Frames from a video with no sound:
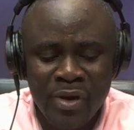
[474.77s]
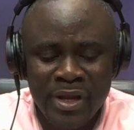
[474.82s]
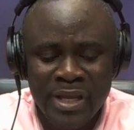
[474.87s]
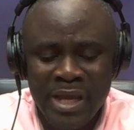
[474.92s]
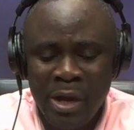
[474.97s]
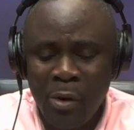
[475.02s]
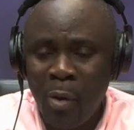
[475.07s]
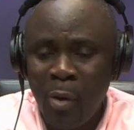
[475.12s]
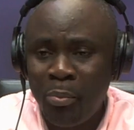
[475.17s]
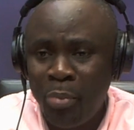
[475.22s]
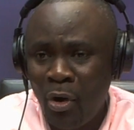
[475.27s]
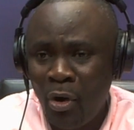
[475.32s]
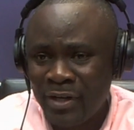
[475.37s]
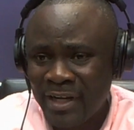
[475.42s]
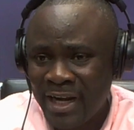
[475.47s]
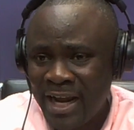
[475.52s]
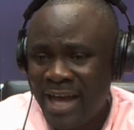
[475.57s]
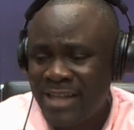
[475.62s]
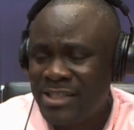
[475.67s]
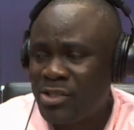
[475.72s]
Your
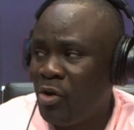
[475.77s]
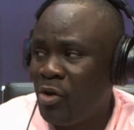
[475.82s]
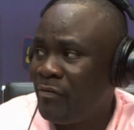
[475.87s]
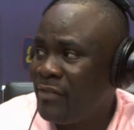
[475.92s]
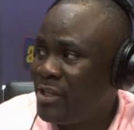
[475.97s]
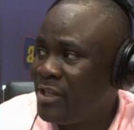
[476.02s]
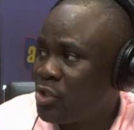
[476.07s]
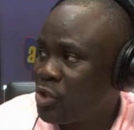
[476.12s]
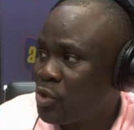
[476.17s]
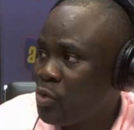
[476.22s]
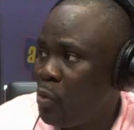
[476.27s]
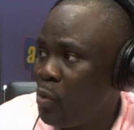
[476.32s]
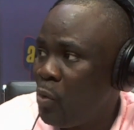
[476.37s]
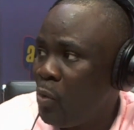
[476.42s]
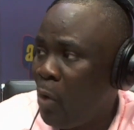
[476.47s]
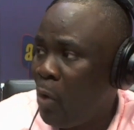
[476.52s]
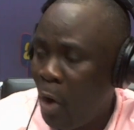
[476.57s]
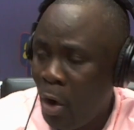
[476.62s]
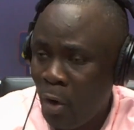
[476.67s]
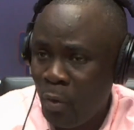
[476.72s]
podcast of this show
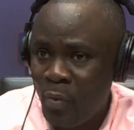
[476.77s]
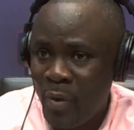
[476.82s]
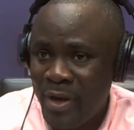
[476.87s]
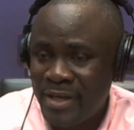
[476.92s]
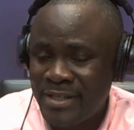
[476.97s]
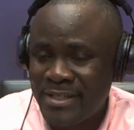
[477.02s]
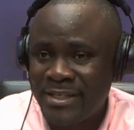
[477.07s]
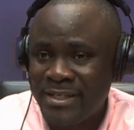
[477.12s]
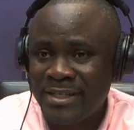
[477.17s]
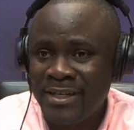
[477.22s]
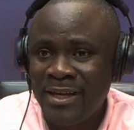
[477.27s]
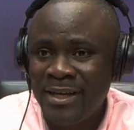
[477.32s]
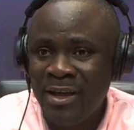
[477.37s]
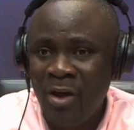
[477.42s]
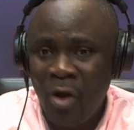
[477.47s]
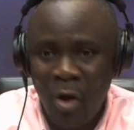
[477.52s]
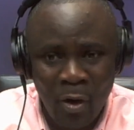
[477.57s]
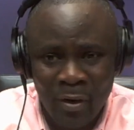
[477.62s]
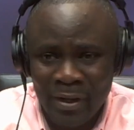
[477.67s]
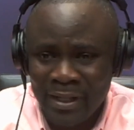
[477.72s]
always
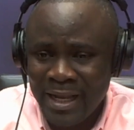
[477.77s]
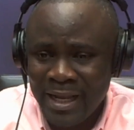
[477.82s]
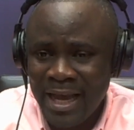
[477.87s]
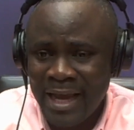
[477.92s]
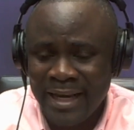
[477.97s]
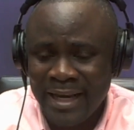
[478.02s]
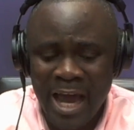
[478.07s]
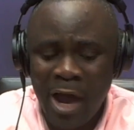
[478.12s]
online.